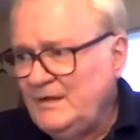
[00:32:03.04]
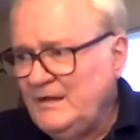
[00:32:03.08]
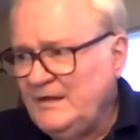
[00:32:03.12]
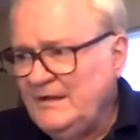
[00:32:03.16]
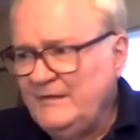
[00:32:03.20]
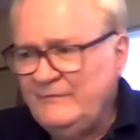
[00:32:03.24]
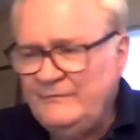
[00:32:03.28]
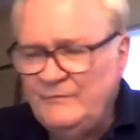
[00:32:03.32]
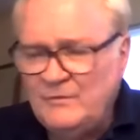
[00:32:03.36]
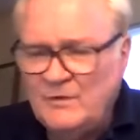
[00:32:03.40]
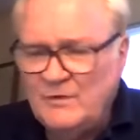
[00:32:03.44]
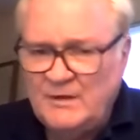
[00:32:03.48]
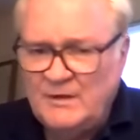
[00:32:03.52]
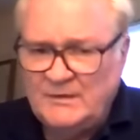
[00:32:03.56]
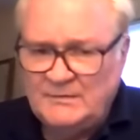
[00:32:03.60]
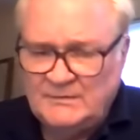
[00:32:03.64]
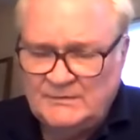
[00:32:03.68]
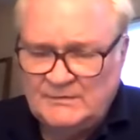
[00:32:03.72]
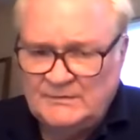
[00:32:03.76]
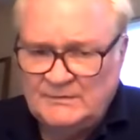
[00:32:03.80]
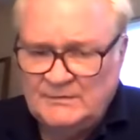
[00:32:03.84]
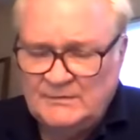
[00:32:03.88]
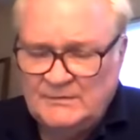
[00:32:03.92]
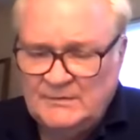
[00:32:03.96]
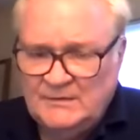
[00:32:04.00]
If not
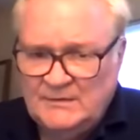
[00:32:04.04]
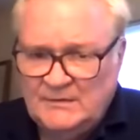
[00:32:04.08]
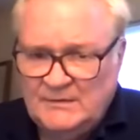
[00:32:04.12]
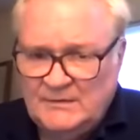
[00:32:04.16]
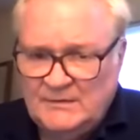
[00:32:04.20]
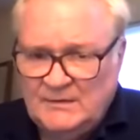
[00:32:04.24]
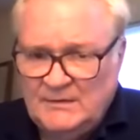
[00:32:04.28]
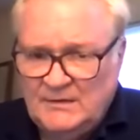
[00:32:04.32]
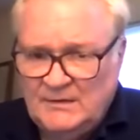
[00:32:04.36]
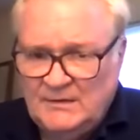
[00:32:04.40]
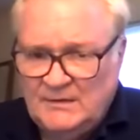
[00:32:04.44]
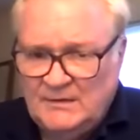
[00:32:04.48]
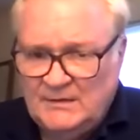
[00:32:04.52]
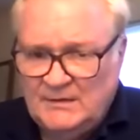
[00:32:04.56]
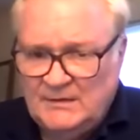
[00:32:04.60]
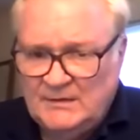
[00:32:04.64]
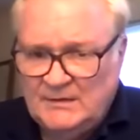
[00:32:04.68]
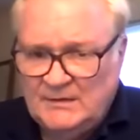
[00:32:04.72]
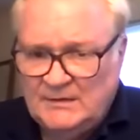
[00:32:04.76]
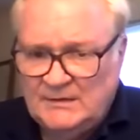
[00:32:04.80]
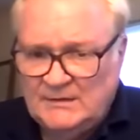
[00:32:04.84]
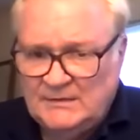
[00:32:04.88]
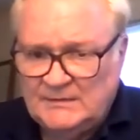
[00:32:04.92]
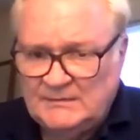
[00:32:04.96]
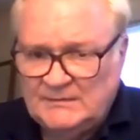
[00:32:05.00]

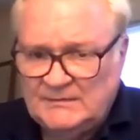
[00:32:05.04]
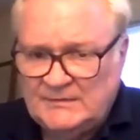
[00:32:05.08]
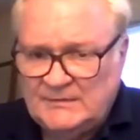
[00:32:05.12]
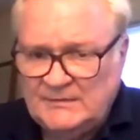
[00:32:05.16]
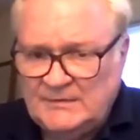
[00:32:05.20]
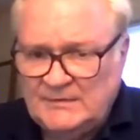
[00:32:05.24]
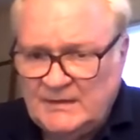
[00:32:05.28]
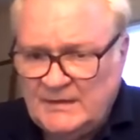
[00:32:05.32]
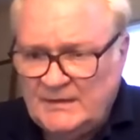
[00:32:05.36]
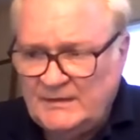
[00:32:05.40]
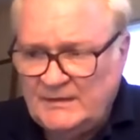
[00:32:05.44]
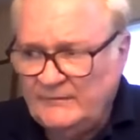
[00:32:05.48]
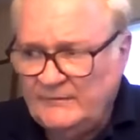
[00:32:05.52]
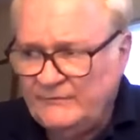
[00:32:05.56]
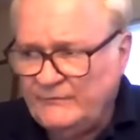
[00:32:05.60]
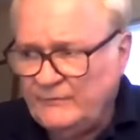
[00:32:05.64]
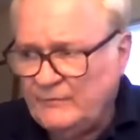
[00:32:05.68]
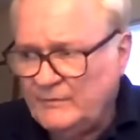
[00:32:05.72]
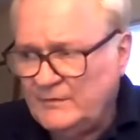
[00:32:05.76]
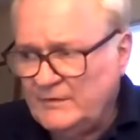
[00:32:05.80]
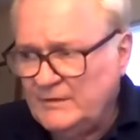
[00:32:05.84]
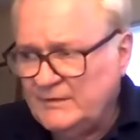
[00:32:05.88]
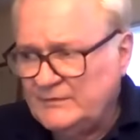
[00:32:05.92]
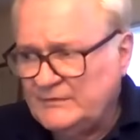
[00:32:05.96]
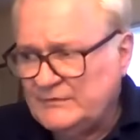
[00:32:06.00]
tonight,
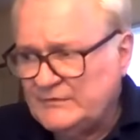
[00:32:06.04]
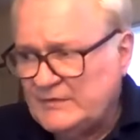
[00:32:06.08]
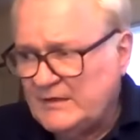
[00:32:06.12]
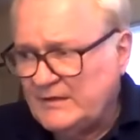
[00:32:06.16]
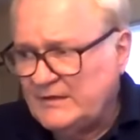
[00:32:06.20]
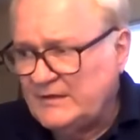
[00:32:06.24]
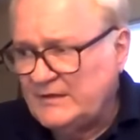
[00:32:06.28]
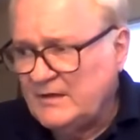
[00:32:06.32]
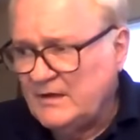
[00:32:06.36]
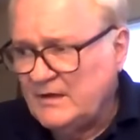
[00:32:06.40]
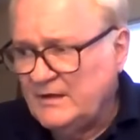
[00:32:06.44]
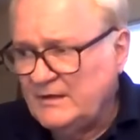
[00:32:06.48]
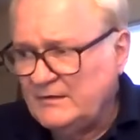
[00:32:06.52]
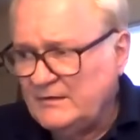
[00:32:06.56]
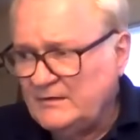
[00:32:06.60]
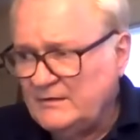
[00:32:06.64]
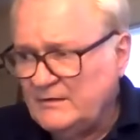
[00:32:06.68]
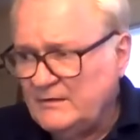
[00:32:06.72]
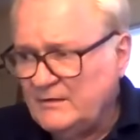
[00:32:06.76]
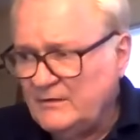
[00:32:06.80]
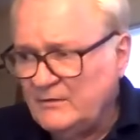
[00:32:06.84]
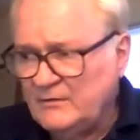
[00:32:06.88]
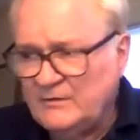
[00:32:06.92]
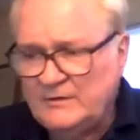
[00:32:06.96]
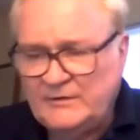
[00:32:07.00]
for the study guide
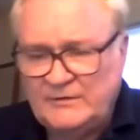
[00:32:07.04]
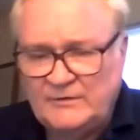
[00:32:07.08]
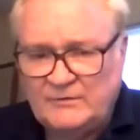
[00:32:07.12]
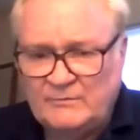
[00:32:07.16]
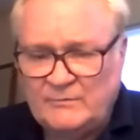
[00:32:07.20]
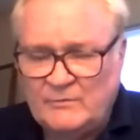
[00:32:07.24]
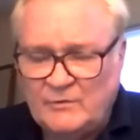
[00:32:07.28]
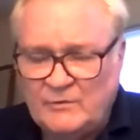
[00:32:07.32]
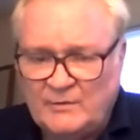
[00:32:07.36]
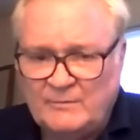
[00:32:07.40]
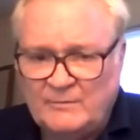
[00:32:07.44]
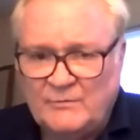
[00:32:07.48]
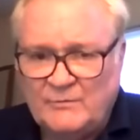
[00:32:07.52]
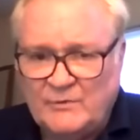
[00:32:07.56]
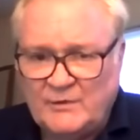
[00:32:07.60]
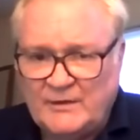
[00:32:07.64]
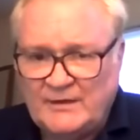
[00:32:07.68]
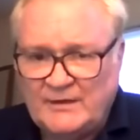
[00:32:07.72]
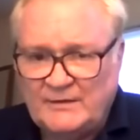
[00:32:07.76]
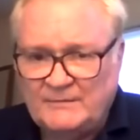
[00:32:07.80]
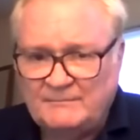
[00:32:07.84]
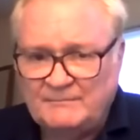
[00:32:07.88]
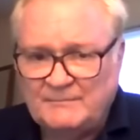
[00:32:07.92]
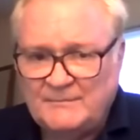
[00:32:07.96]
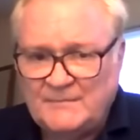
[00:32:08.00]
early tomorrow
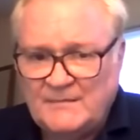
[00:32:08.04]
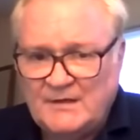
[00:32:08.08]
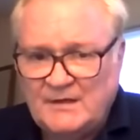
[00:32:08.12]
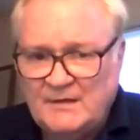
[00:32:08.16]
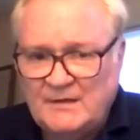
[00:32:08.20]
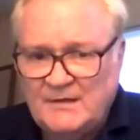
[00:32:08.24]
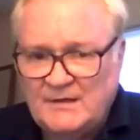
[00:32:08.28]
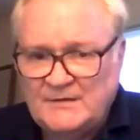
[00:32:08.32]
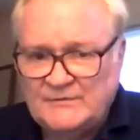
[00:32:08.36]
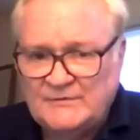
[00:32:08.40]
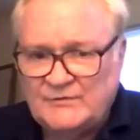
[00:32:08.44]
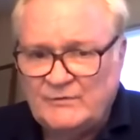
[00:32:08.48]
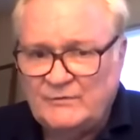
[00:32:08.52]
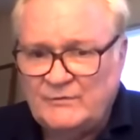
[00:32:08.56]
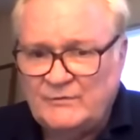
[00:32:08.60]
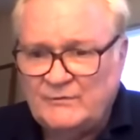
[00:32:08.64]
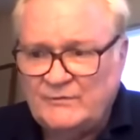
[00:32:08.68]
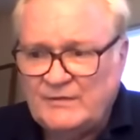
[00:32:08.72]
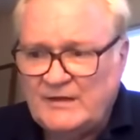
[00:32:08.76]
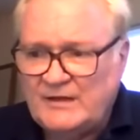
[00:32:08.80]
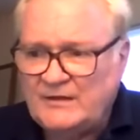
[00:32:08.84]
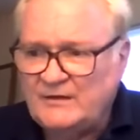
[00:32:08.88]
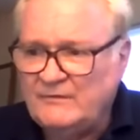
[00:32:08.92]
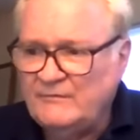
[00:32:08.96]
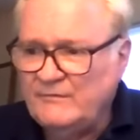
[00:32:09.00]
morning. So
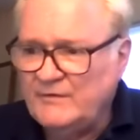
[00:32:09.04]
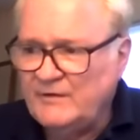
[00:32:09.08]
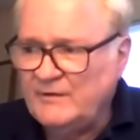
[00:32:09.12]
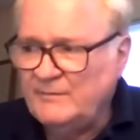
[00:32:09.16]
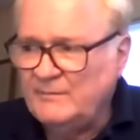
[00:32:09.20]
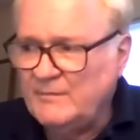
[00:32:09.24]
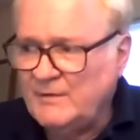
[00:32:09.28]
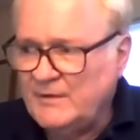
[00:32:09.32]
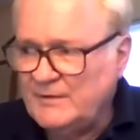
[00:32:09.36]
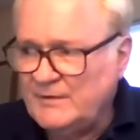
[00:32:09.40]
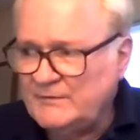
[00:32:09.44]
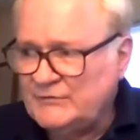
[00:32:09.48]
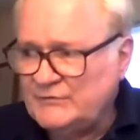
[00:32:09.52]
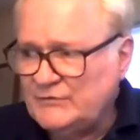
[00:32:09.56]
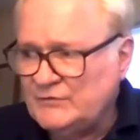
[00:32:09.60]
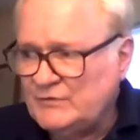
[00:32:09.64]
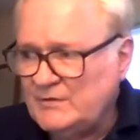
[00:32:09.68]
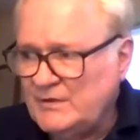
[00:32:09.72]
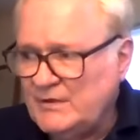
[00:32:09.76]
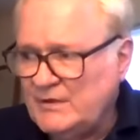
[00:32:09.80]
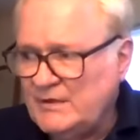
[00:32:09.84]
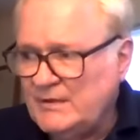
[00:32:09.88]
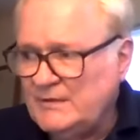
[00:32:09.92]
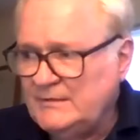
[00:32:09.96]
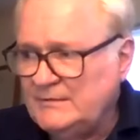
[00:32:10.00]
thank you very much,
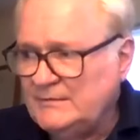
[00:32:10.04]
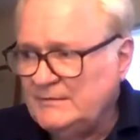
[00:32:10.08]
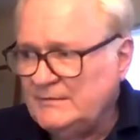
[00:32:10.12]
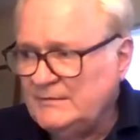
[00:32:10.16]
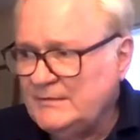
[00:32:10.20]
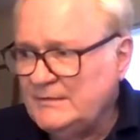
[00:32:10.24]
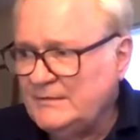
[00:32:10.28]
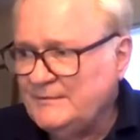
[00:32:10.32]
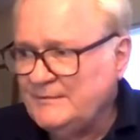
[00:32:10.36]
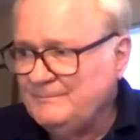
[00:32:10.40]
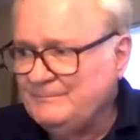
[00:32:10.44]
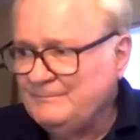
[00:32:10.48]
and